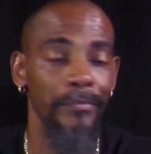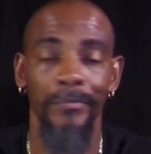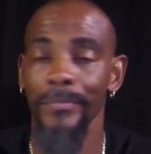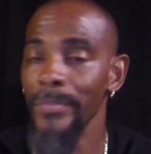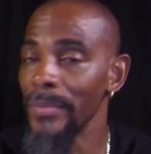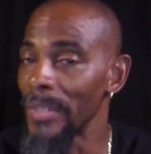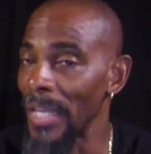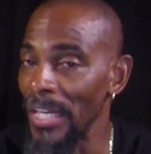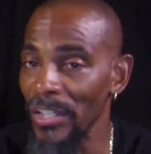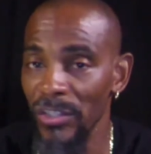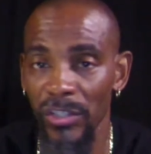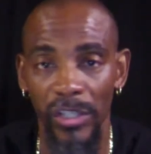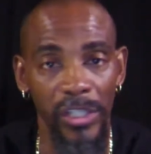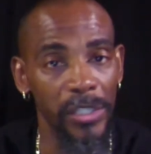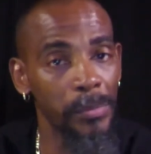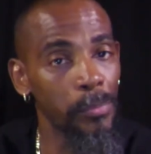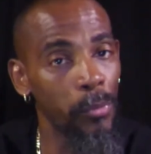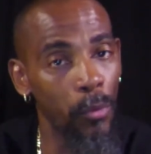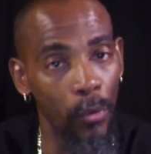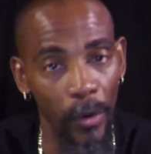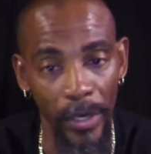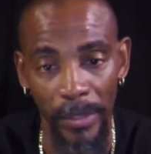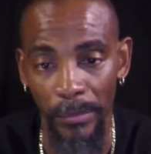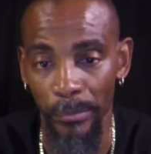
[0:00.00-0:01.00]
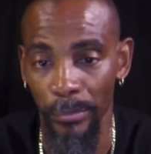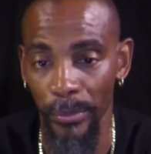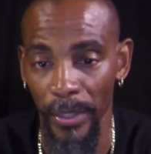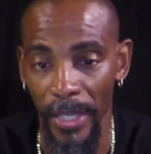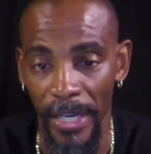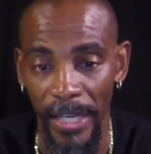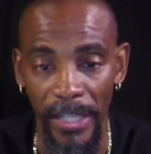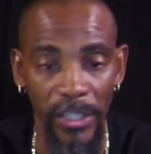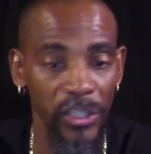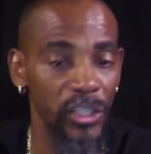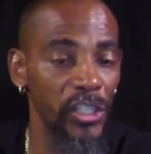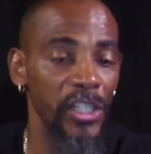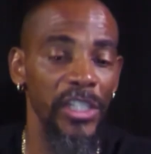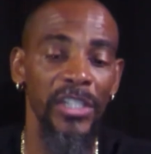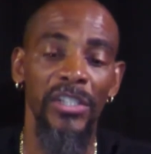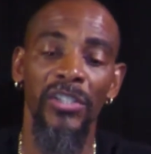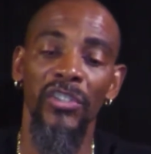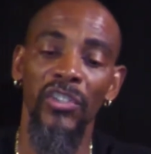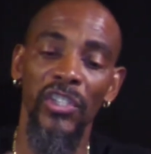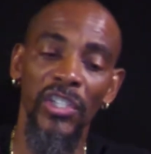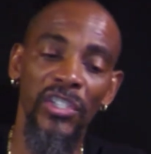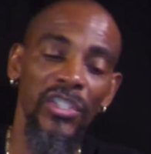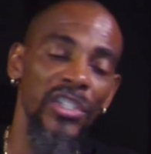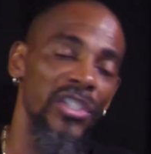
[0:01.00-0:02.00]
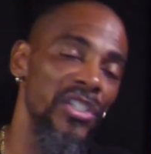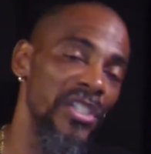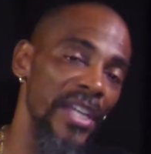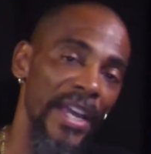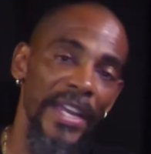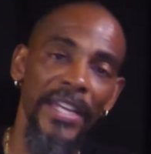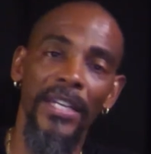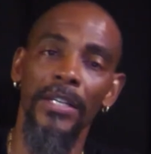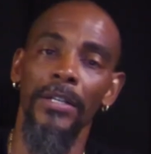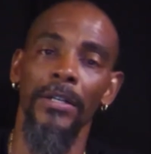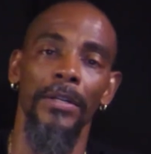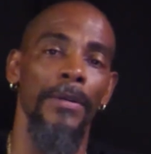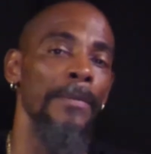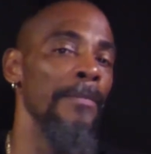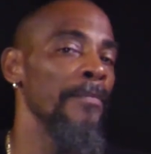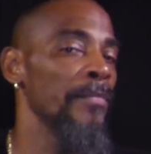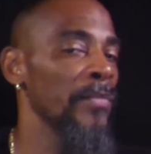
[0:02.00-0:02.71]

That's just point blank. She's a taker.